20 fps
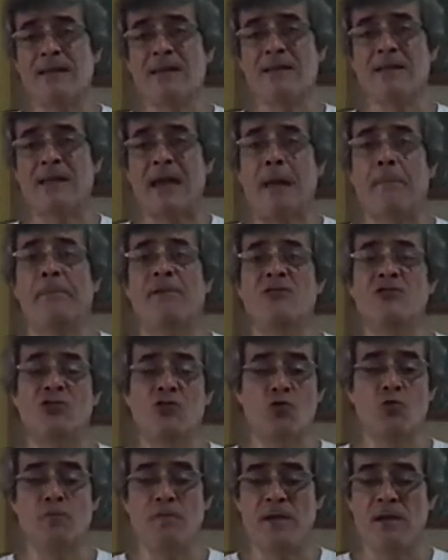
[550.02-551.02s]
is, happens
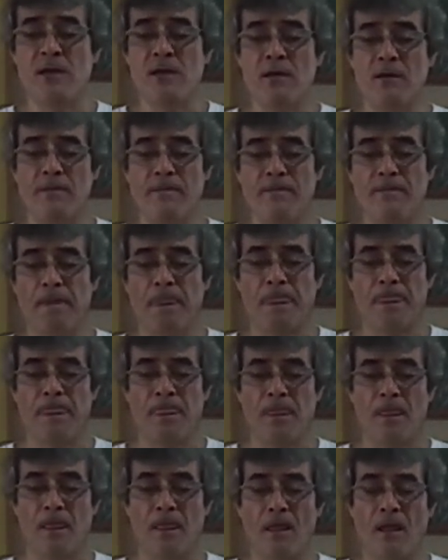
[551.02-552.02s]
to be,
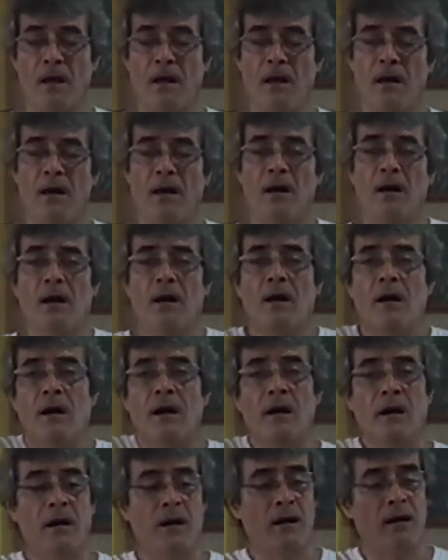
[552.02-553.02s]

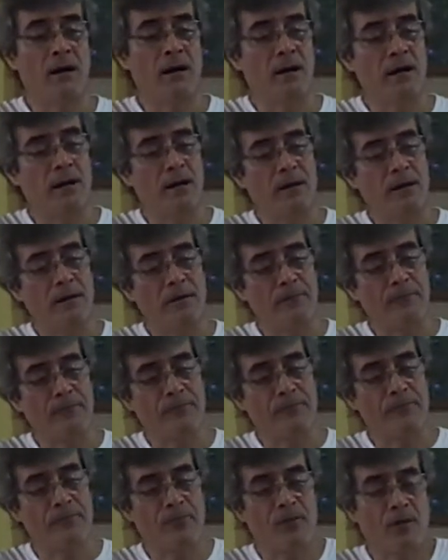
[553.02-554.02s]
uh,
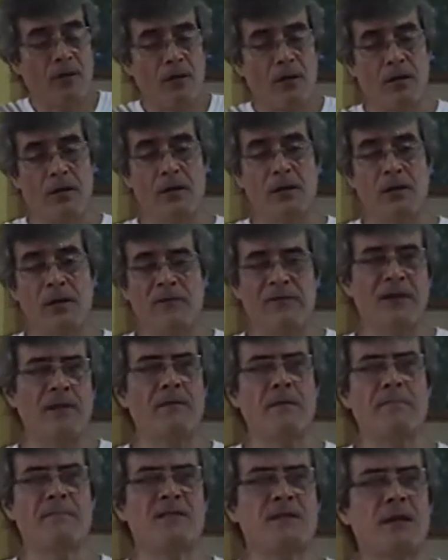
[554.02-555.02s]
if I'm
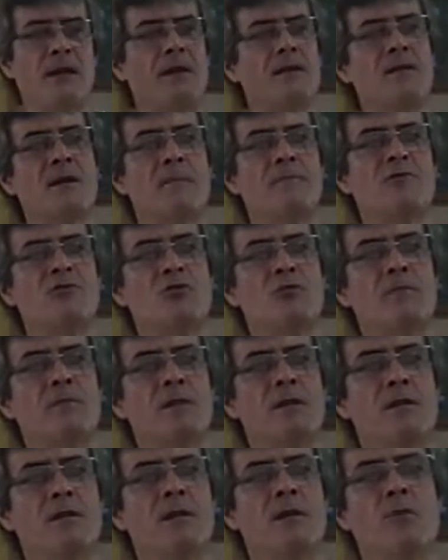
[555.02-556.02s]
not mistaken, happens to
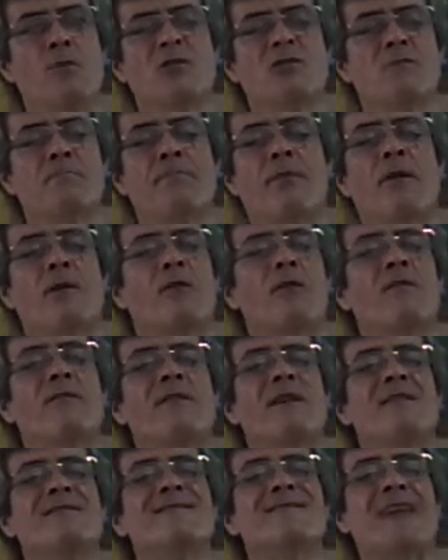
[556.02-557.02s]
be, he was part of
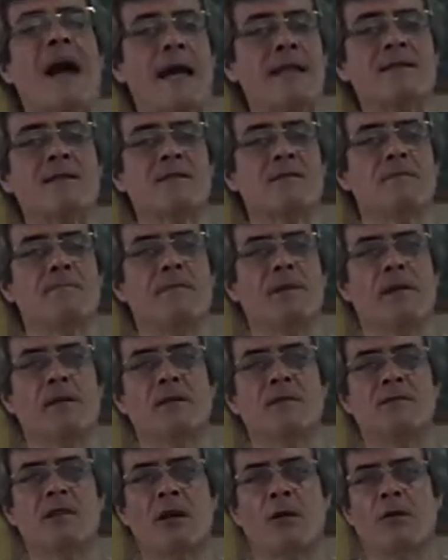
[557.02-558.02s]
the Titans
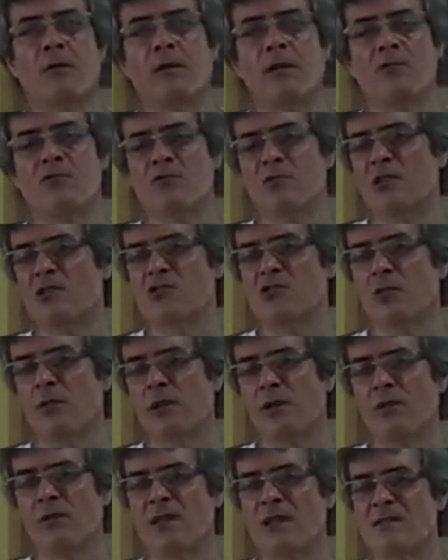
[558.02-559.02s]
because according to the
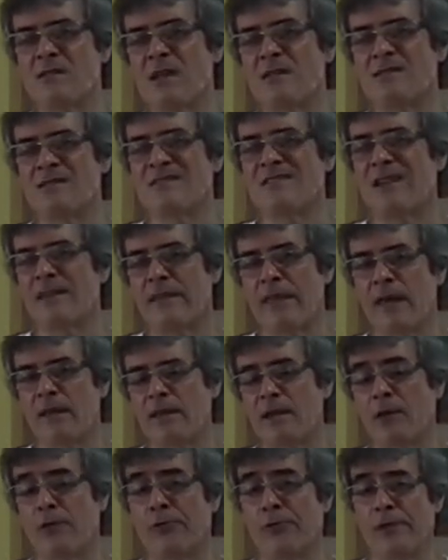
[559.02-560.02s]
story, all the titans are dead,
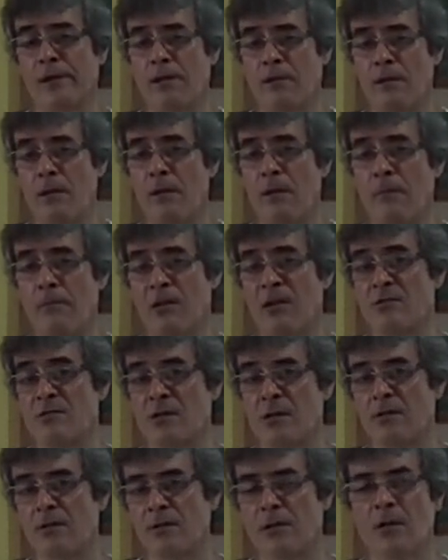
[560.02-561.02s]
including the
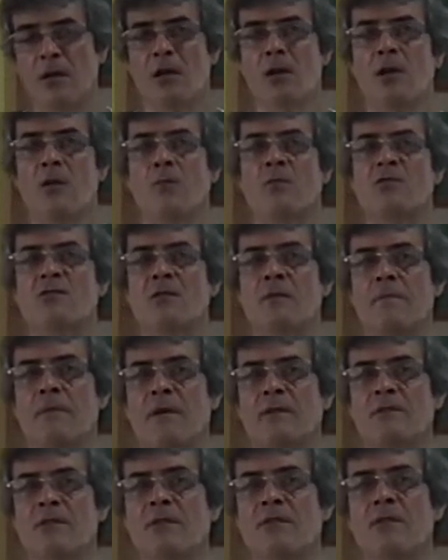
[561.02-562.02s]
bartender, which the
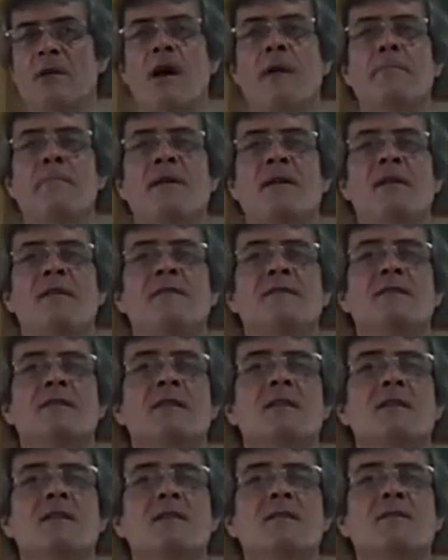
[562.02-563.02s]
bartender, I believe,
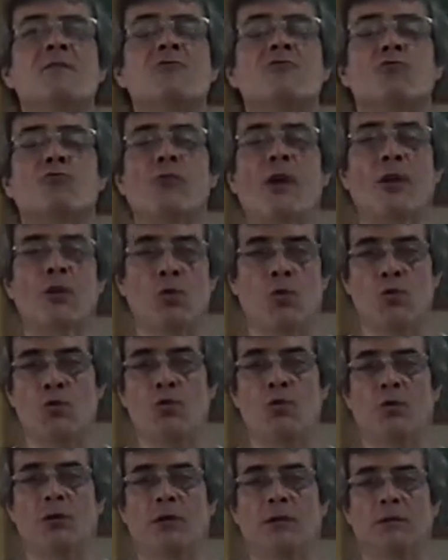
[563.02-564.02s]
he's Red Hood.